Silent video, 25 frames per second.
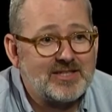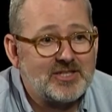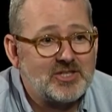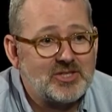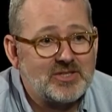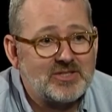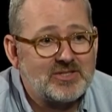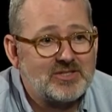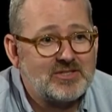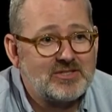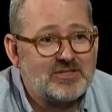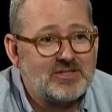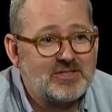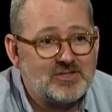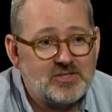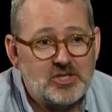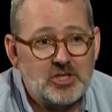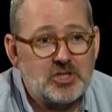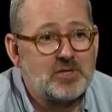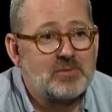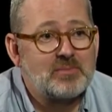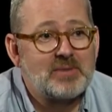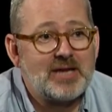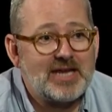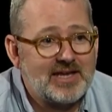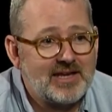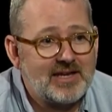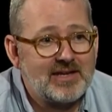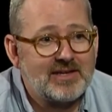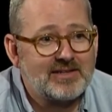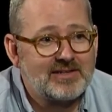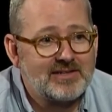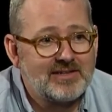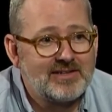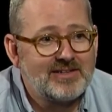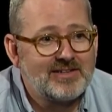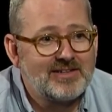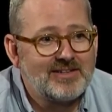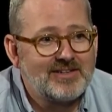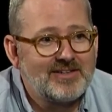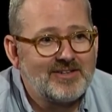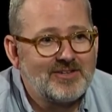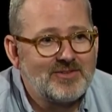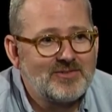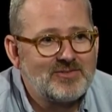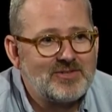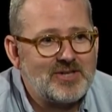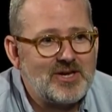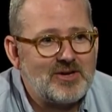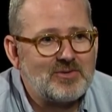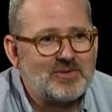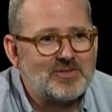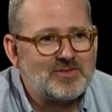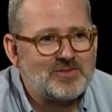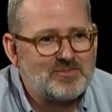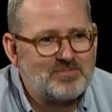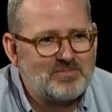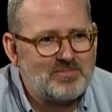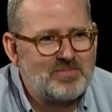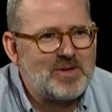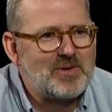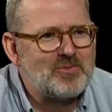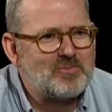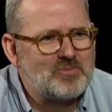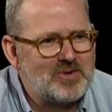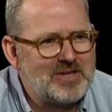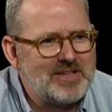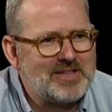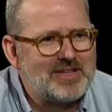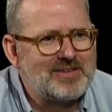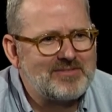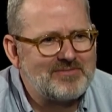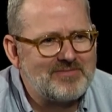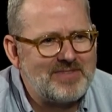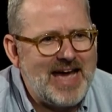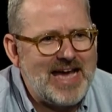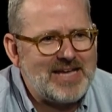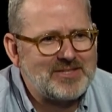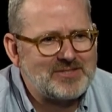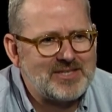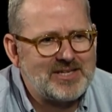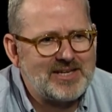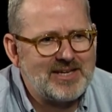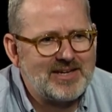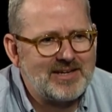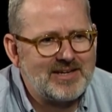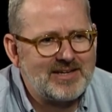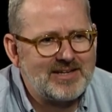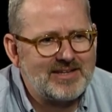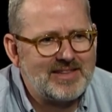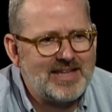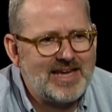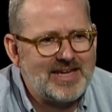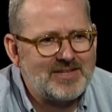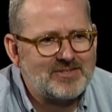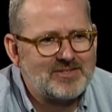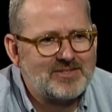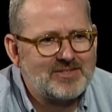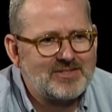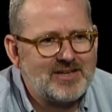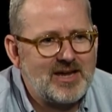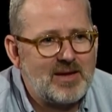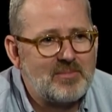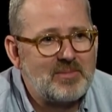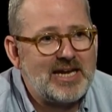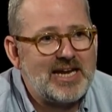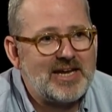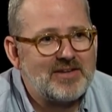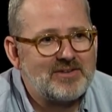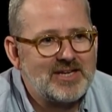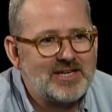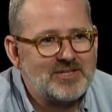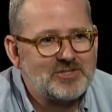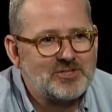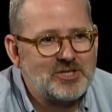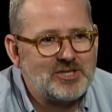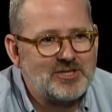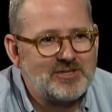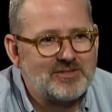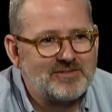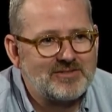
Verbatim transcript: just decision making so it's been really fascinating and that's coming out next year